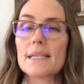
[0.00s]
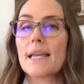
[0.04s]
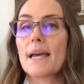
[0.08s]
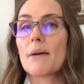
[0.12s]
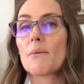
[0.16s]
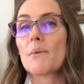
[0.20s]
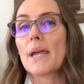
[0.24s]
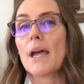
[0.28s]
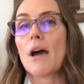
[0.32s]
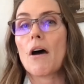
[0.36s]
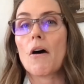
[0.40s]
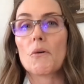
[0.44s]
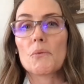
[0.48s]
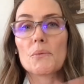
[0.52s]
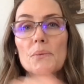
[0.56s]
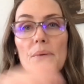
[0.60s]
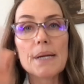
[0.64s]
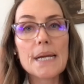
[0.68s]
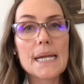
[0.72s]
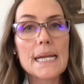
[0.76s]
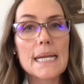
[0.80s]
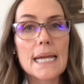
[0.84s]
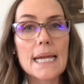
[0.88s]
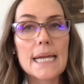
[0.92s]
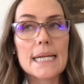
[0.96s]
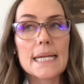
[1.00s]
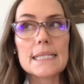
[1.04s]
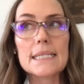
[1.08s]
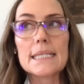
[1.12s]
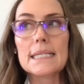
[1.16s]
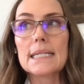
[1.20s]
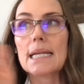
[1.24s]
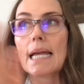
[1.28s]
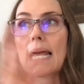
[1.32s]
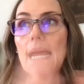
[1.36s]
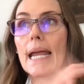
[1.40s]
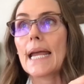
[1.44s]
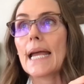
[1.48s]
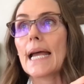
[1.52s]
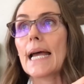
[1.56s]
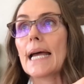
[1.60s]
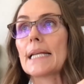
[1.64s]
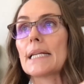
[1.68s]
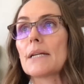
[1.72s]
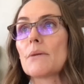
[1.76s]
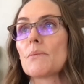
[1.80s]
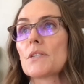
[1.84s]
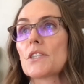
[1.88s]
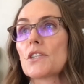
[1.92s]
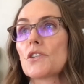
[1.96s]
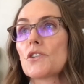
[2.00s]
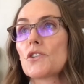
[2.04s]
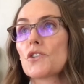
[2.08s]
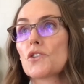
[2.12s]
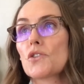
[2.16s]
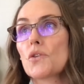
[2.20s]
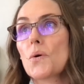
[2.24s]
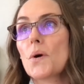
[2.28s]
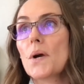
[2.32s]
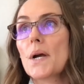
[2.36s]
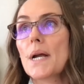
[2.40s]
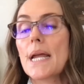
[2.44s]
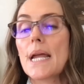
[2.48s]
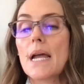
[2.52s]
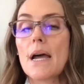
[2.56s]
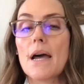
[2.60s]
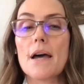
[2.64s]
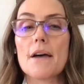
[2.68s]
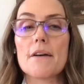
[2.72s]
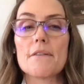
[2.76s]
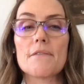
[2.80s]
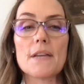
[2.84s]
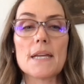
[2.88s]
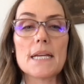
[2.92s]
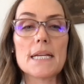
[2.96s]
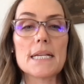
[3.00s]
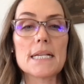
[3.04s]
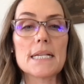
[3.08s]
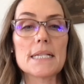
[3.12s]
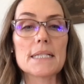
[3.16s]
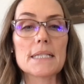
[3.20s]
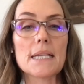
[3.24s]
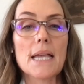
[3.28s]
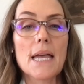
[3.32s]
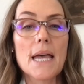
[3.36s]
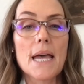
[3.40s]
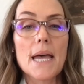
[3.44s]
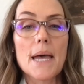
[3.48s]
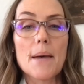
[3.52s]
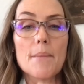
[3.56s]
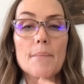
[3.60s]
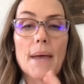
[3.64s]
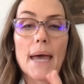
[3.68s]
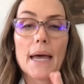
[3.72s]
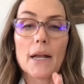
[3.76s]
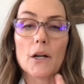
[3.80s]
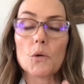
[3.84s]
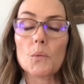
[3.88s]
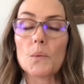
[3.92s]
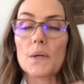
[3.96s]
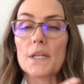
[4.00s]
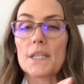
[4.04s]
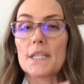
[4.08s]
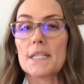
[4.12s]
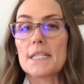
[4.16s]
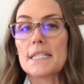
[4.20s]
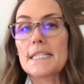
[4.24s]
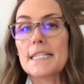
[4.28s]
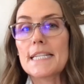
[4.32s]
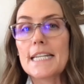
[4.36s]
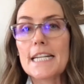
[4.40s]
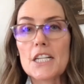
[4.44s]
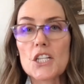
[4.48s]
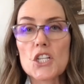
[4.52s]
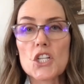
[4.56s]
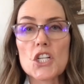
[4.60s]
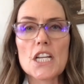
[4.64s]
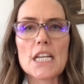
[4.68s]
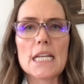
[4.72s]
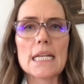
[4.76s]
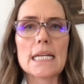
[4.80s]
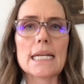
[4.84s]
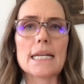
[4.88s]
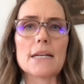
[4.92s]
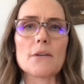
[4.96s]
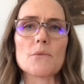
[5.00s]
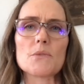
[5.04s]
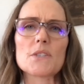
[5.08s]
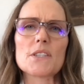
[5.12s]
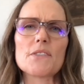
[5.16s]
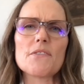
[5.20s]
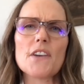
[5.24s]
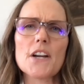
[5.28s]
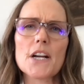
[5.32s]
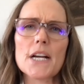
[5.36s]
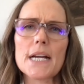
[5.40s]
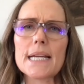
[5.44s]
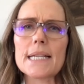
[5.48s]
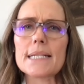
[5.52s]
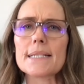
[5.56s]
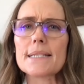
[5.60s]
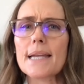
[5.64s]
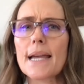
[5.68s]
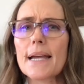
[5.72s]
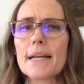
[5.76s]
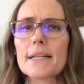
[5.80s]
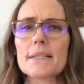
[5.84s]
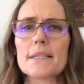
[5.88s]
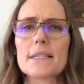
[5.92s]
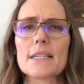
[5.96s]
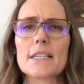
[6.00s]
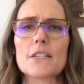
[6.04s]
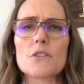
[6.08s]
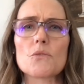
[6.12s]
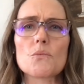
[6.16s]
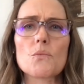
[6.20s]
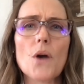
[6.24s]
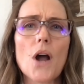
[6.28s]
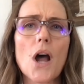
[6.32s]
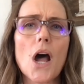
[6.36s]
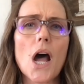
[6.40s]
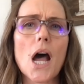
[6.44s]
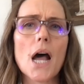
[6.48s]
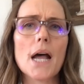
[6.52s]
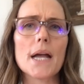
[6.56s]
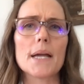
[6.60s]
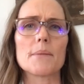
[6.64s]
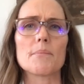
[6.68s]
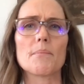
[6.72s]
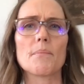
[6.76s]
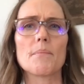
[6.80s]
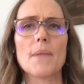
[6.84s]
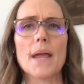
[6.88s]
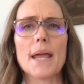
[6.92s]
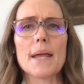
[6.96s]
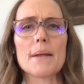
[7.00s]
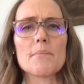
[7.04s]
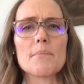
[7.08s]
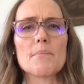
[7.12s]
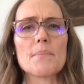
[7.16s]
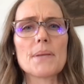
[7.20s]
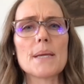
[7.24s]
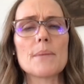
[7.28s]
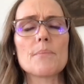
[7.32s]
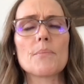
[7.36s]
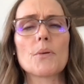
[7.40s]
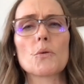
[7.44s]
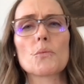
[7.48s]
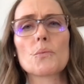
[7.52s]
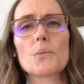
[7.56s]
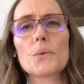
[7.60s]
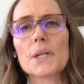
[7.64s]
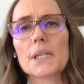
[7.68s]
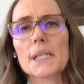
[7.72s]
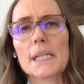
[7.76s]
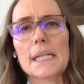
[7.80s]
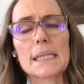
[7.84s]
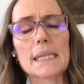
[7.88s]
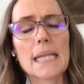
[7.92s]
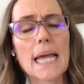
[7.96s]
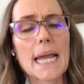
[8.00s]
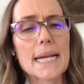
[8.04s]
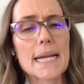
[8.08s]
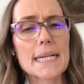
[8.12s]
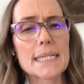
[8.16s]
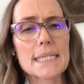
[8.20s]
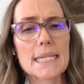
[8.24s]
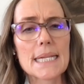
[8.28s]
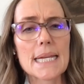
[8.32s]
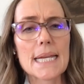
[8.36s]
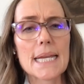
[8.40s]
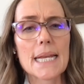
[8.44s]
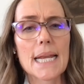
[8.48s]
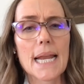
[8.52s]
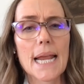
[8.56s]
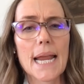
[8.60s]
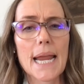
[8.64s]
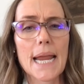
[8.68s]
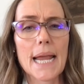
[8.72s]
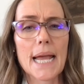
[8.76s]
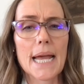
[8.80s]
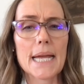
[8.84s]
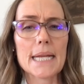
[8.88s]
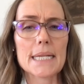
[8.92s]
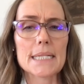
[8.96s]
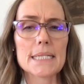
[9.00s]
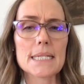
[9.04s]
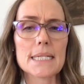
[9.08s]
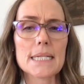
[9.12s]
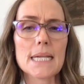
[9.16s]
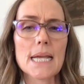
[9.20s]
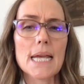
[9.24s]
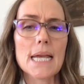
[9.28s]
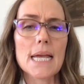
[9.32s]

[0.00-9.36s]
that we all read it. And it was a story of his battle with addiction. And it was very intense and raw, and people really liked it. And